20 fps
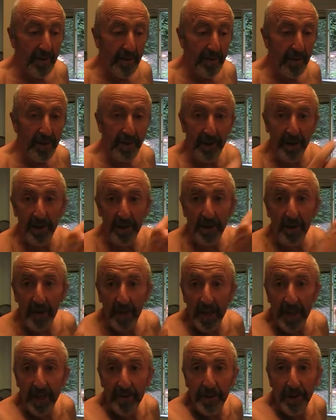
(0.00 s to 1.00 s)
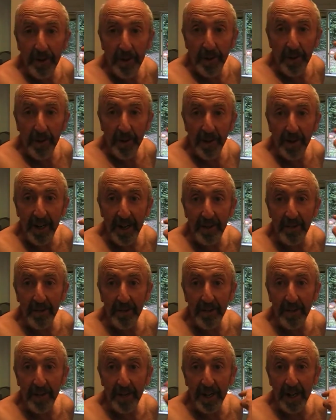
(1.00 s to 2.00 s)
see, you're going to have to do the same
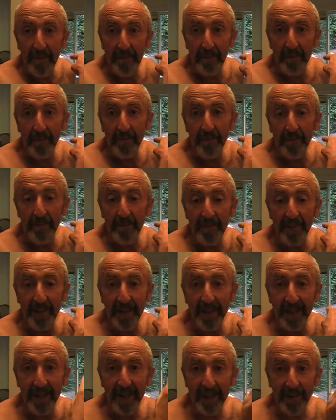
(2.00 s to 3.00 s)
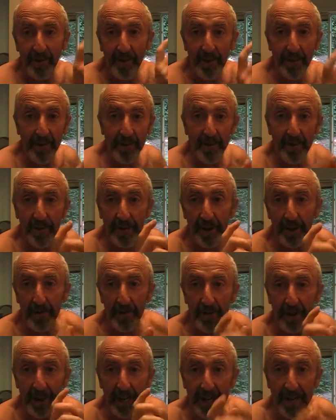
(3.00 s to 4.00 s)
to them. It's tit
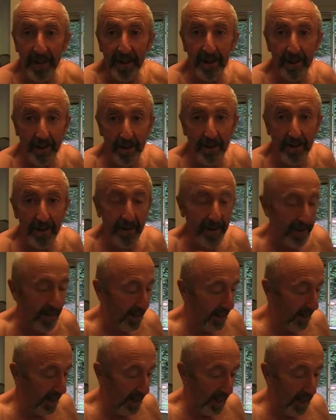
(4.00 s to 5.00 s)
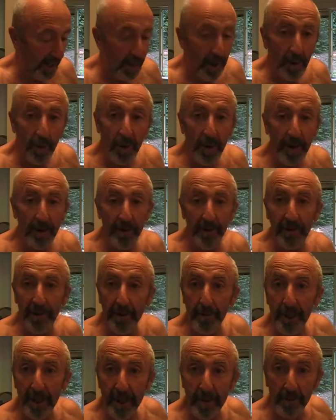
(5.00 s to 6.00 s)
for tat, you know. Well, see,
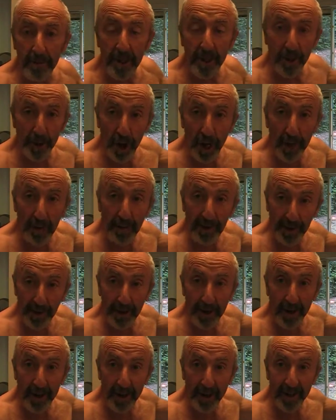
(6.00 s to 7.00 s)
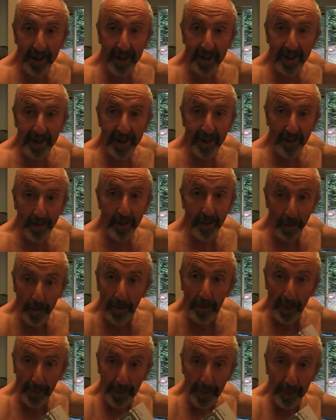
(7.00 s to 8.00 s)
my, my job is there. You
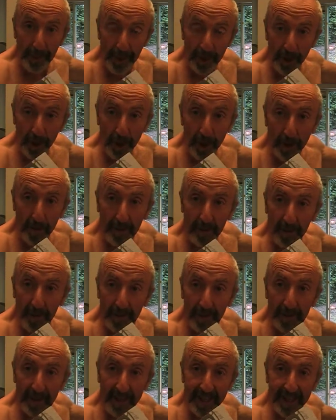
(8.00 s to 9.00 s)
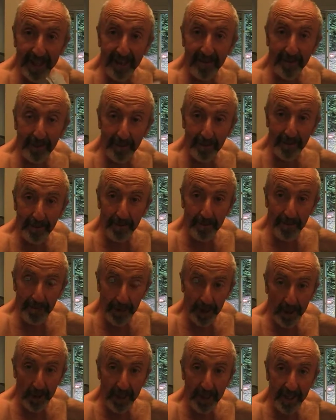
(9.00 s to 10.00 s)
remember my job from
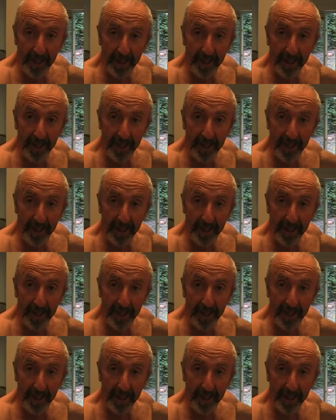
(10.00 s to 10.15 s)
Chariot?